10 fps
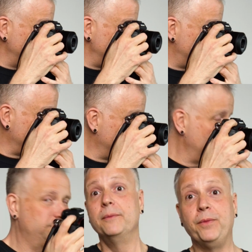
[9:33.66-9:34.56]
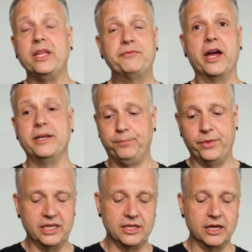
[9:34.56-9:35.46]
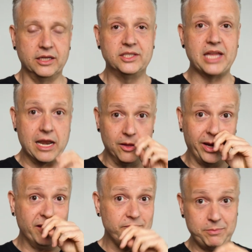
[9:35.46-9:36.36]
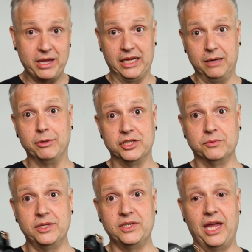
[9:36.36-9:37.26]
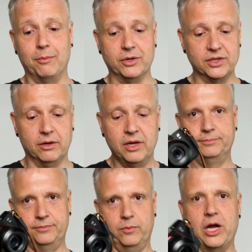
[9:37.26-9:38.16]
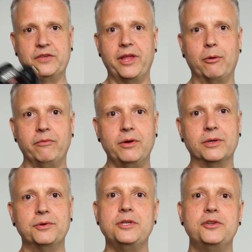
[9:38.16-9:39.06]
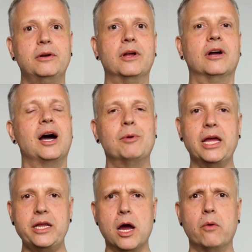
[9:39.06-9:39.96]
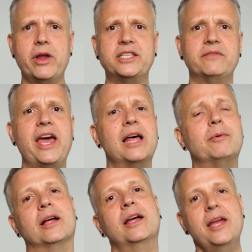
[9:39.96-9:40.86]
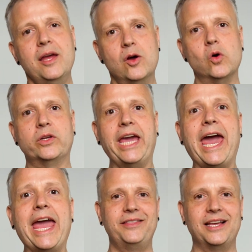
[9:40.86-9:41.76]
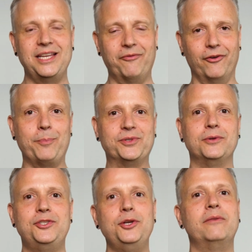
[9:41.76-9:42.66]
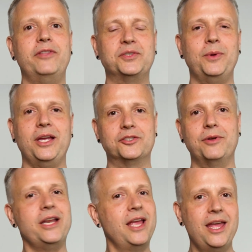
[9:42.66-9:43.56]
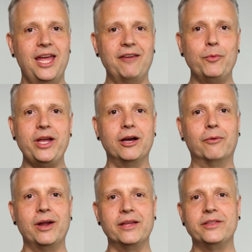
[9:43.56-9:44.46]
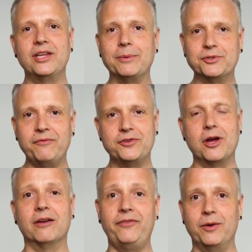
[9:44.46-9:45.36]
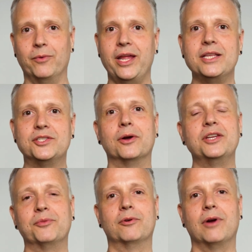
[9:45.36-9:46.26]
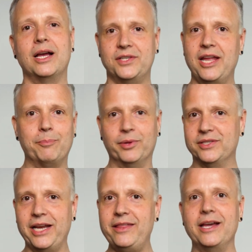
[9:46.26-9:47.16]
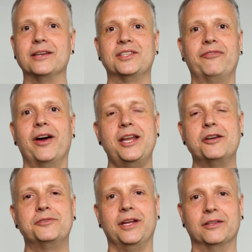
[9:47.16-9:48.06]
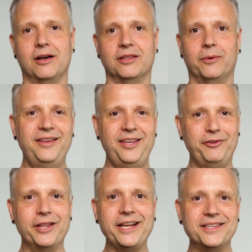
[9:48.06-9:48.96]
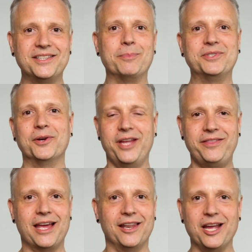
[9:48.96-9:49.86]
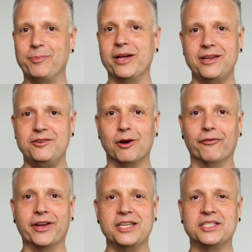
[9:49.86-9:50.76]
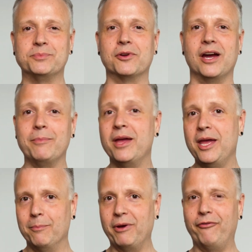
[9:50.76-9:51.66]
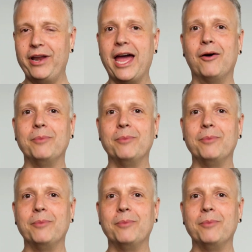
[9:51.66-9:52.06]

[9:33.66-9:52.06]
so it's fine. That's not gonna stand in the way of me making images with this camera. So watch for that review on StreetShooter.com. I'll let you know when it's available. Okay, that's it for episode 2 of This Week in Street. Every week I'll run down the top street photography and related stories from across the net, plus anything else I find interesting along the way. If you like this episode, hit that like button and don't forget to subscribe. But for now,